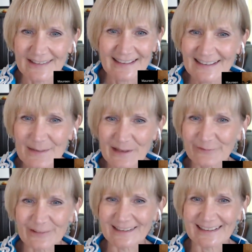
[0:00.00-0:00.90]
That's the
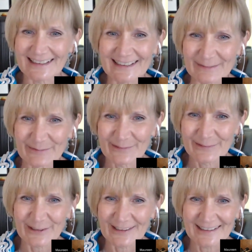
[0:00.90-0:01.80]
benefit to the team,
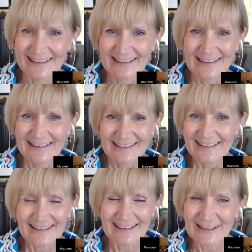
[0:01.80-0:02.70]
right? Yeah
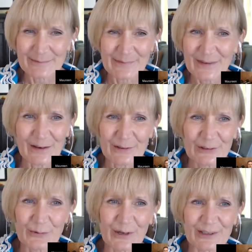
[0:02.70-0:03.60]
um, the
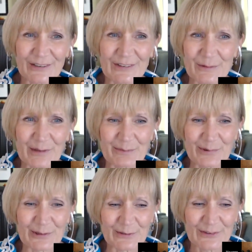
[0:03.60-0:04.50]
other's awareness in,
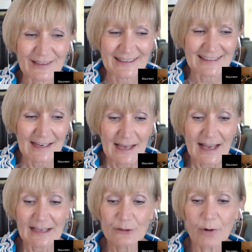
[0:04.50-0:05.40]
improves. And,
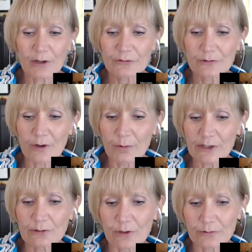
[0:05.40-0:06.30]
and you also know what
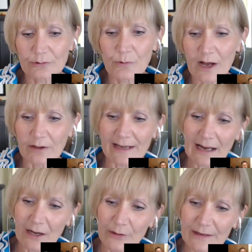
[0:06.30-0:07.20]
you don't do well and
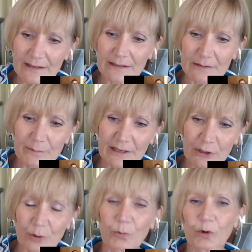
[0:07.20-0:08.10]
how they can make
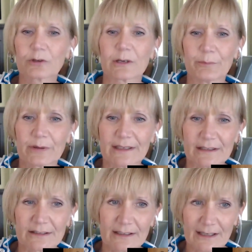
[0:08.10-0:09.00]
your world
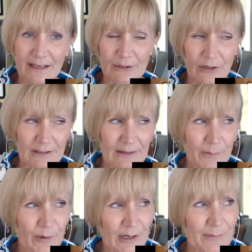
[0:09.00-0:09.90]
complete. I talk in the
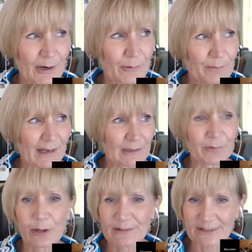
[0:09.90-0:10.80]
book about my
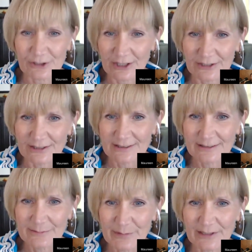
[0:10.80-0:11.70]
diplomacy checker
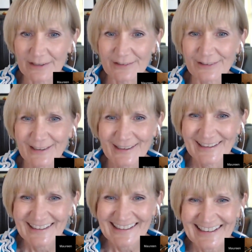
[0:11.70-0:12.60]
because
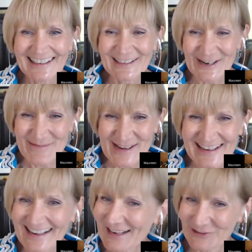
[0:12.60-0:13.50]
he has harmony
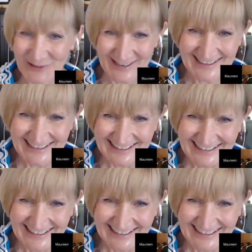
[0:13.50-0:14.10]
and I do not.